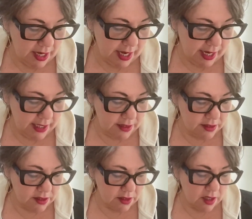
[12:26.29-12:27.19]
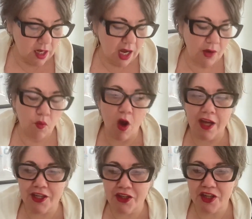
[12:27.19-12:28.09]
and I
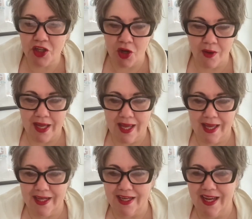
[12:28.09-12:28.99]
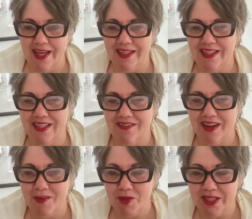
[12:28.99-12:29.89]
want you to go ahead and give,
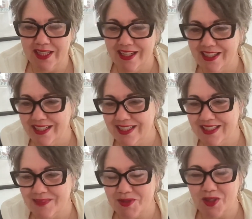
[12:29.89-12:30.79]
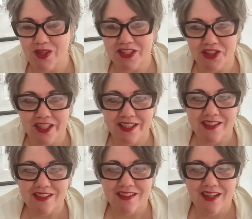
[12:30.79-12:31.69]
hi Mercedes, I'm so glad you're
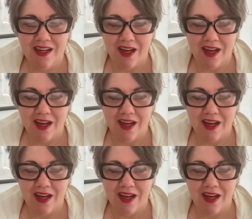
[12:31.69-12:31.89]
here.